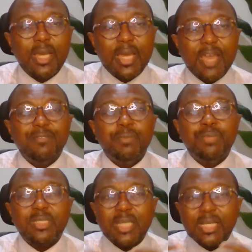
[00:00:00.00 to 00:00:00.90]
Every
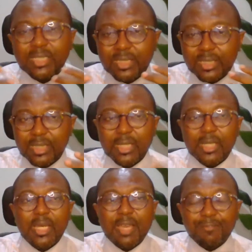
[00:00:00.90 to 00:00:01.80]
business
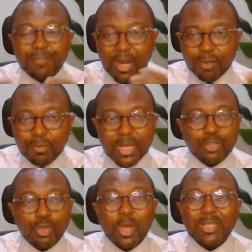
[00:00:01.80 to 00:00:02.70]

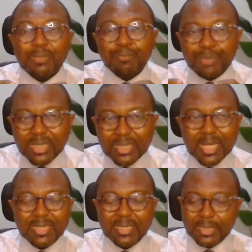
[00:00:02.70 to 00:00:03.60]
environment or any
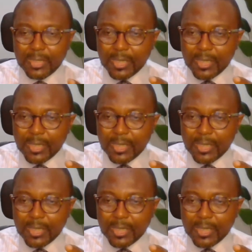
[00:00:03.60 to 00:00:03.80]
business